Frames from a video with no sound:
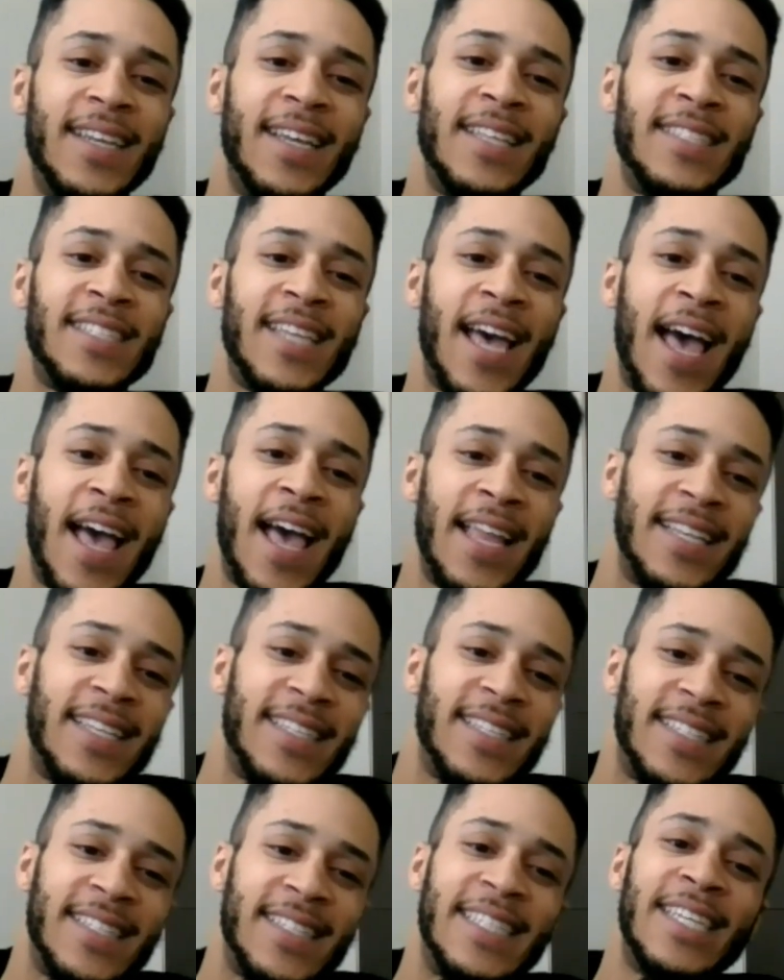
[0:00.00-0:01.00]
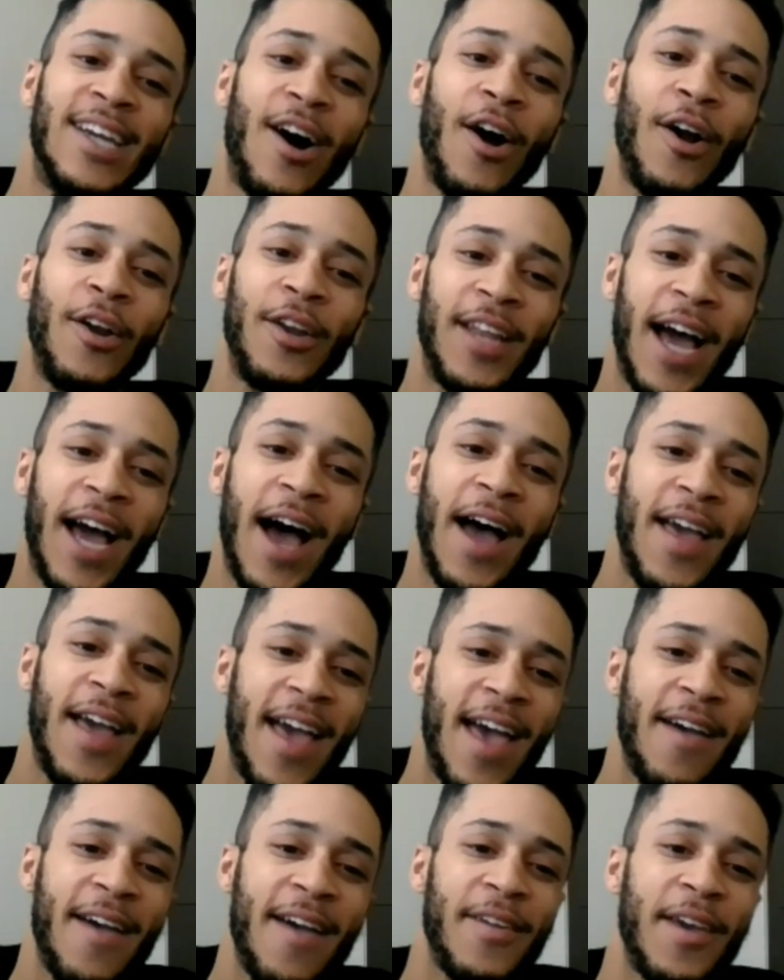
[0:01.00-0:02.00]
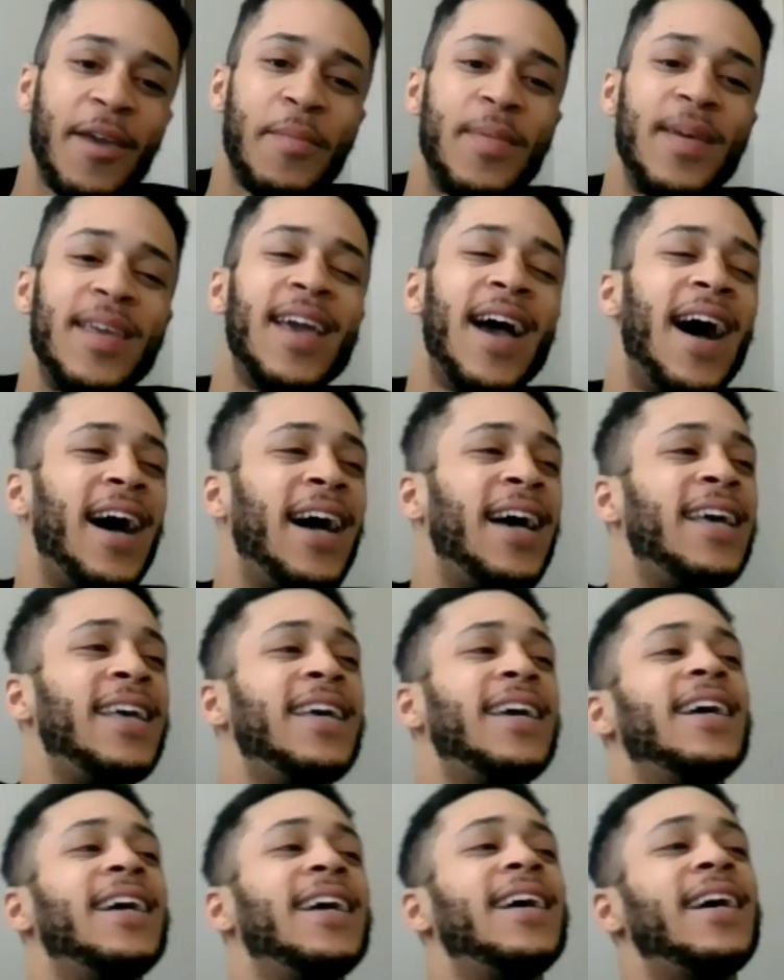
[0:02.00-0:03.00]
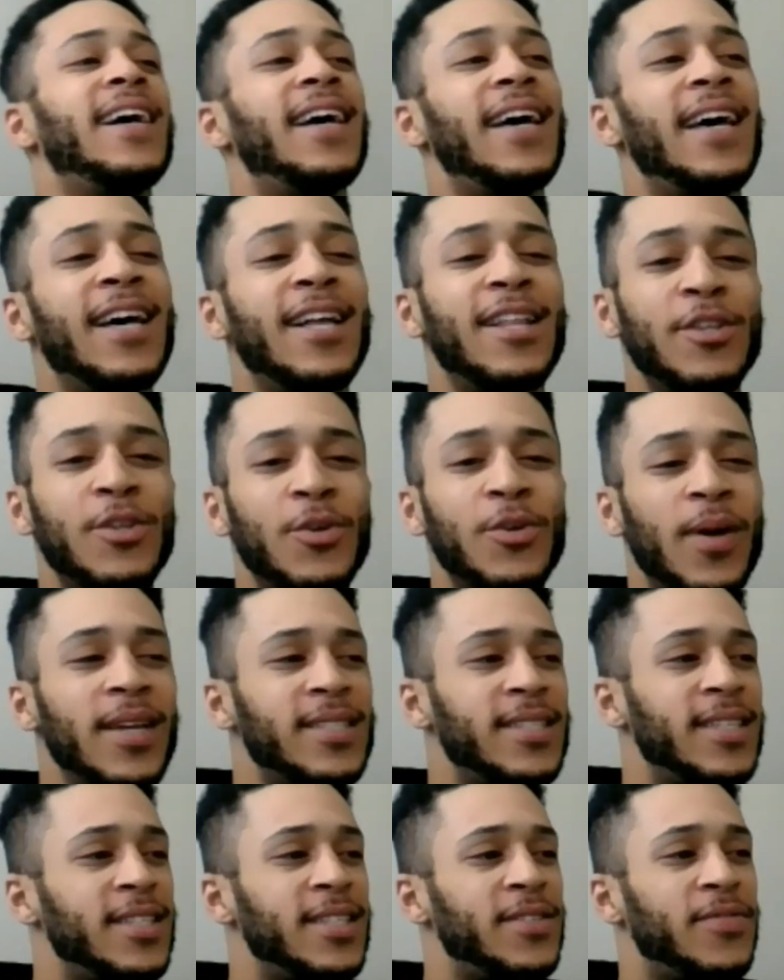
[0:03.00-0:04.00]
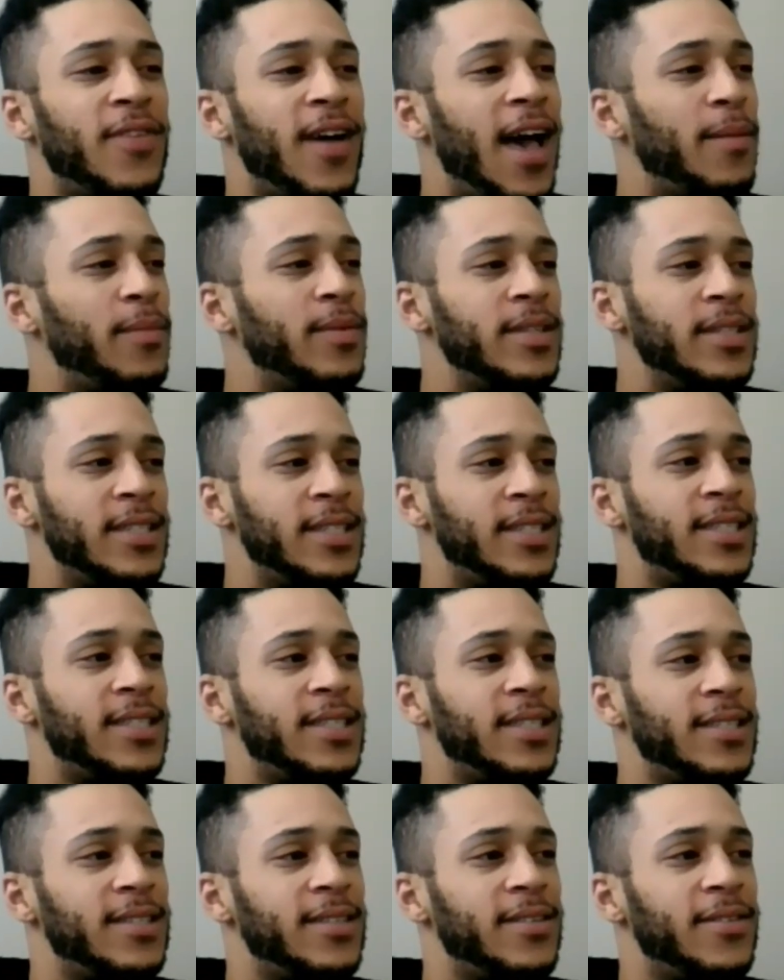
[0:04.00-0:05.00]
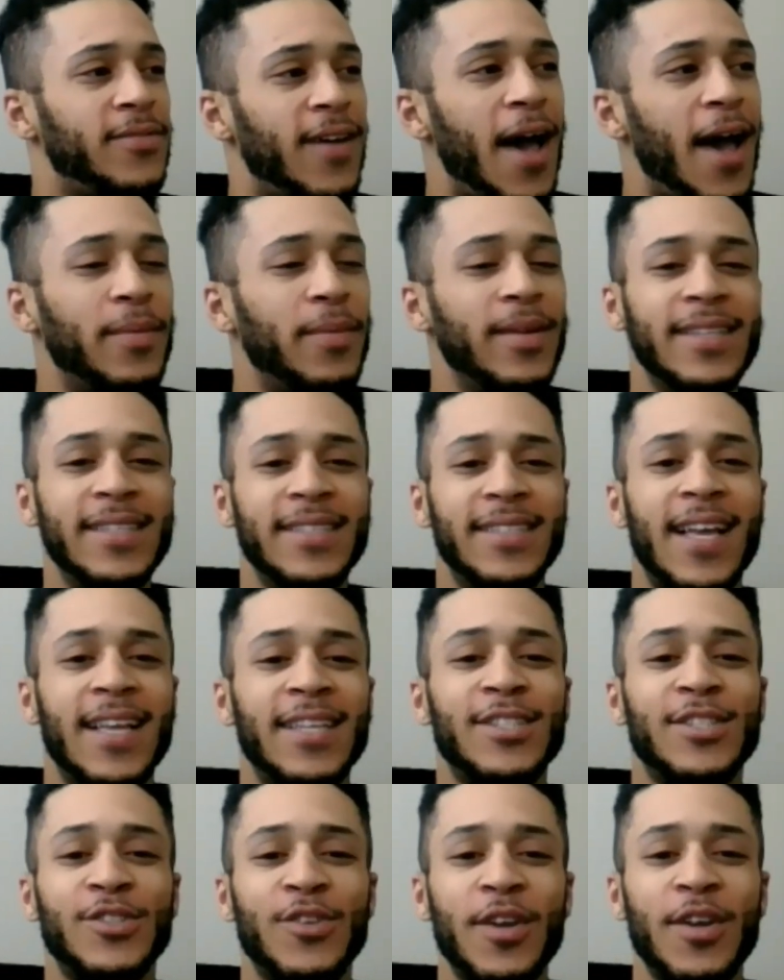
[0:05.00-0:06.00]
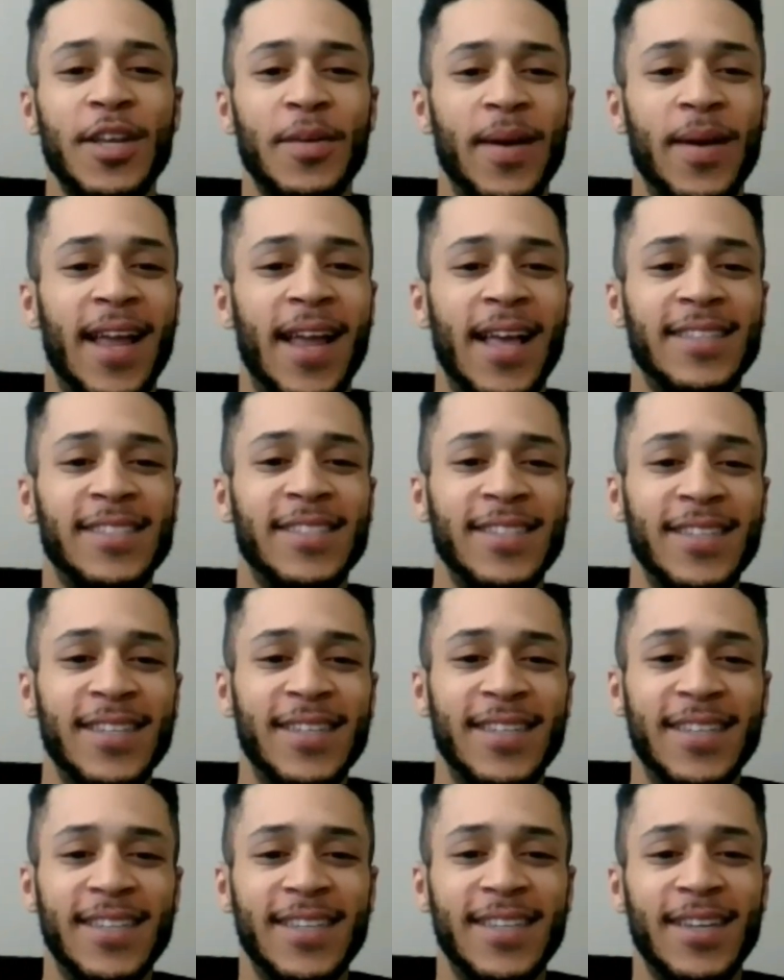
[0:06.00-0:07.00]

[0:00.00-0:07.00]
It's at dr dot f a b i l u s. It's fabulous, fabulous. That's tricky, man. That's a.